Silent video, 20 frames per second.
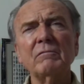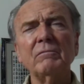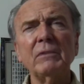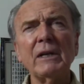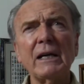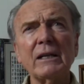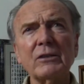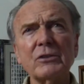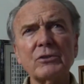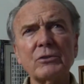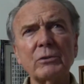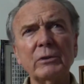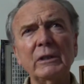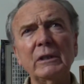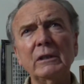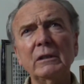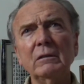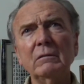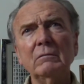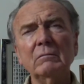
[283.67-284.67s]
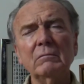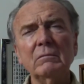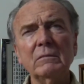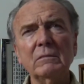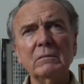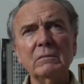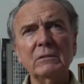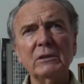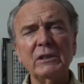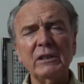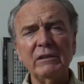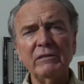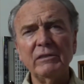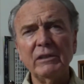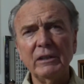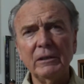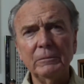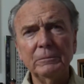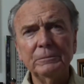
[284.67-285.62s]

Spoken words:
flat screen TV